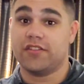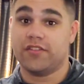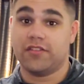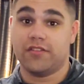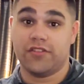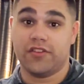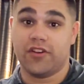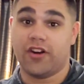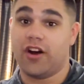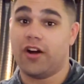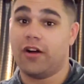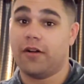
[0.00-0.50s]

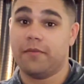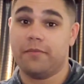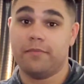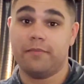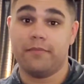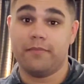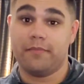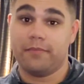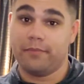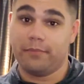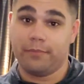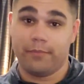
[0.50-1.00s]
Y'all
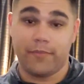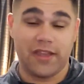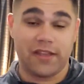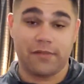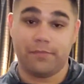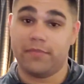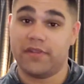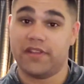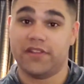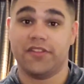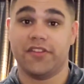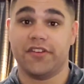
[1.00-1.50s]

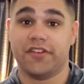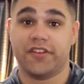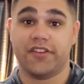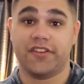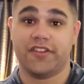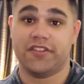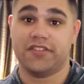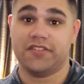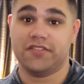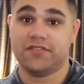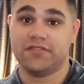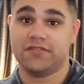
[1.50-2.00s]
made me look
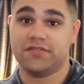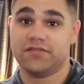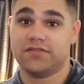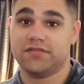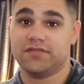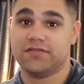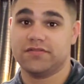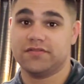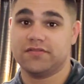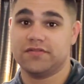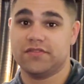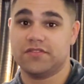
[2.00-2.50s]
good.
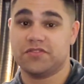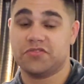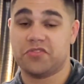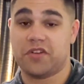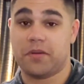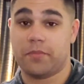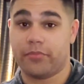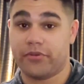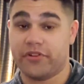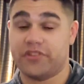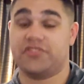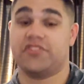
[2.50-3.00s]
So I
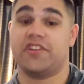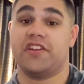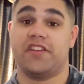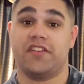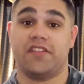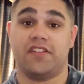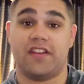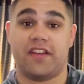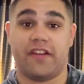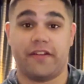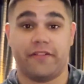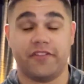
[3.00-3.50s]

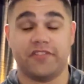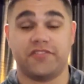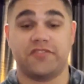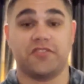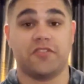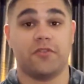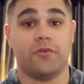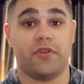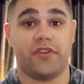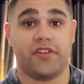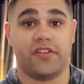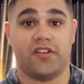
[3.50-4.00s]
appreciate every
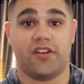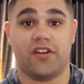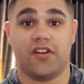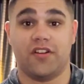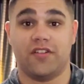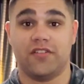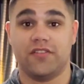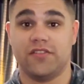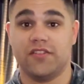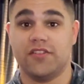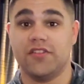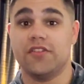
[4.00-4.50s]
single one of y'all.
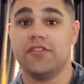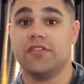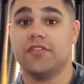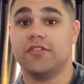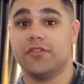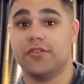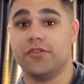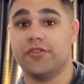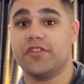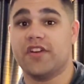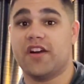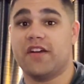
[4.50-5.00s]

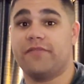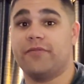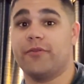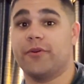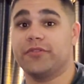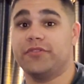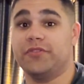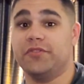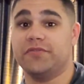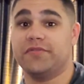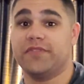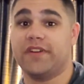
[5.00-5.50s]
Booyah
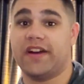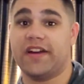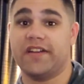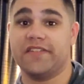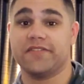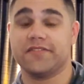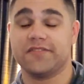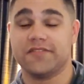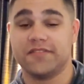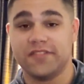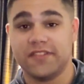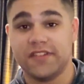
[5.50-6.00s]

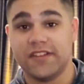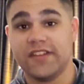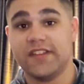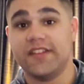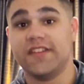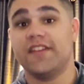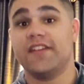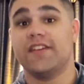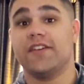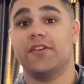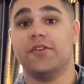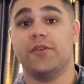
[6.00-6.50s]
425.
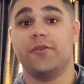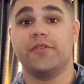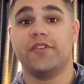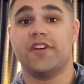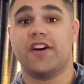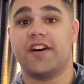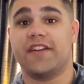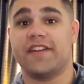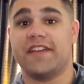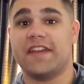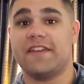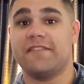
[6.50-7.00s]

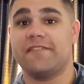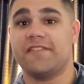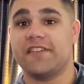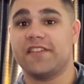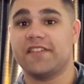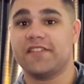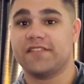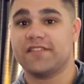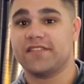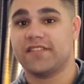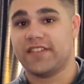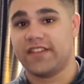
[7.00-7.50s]
Booyah
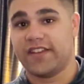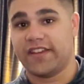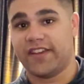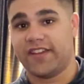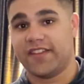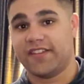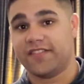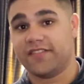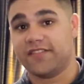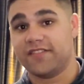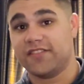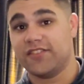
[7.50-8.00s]
Navy.
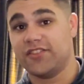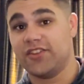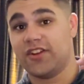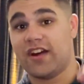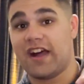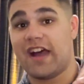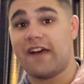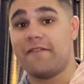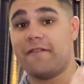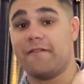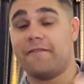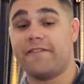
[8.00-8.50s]
And y'all
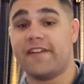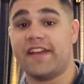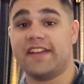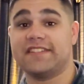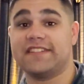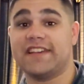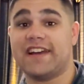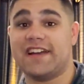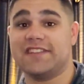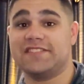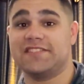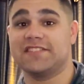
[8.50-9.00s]
have a
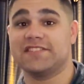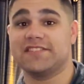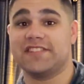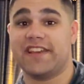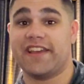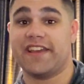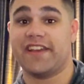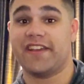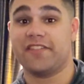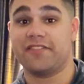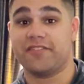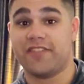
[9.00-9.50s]
fantastic
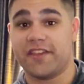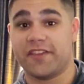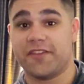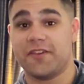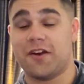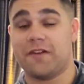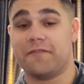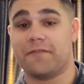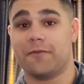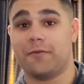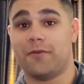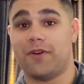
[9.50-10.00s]
day. Thank
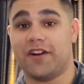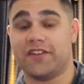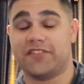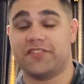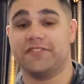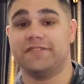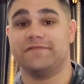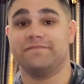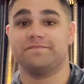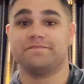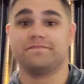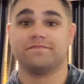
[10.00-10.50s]
y'all for
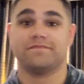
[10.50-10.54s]
watching.